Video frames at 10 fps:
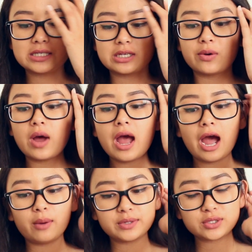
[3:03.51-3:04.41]
So
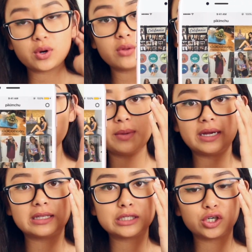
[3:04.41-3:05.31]
I was scrolling through my
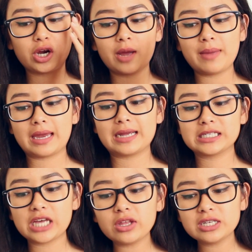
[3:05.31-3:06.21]
Instagram and I
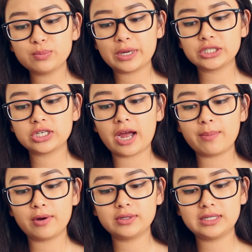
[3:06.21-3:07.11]
saw this picture
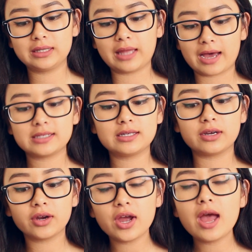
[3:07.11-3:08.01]
I posted last
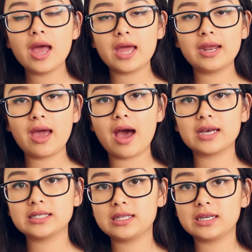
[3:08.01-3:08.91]
year and it
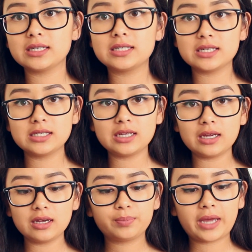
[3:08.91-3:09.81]
has the
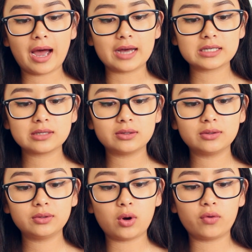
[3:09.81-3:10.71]
Disney
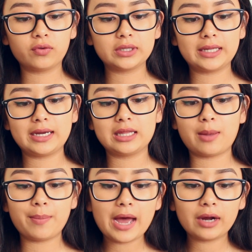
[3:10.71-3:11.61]
castle overlay in
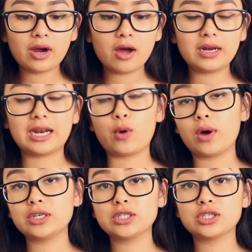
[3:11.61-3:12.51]
the background and I
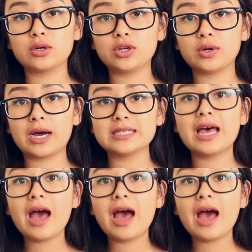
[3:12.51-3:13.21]
want to show you guys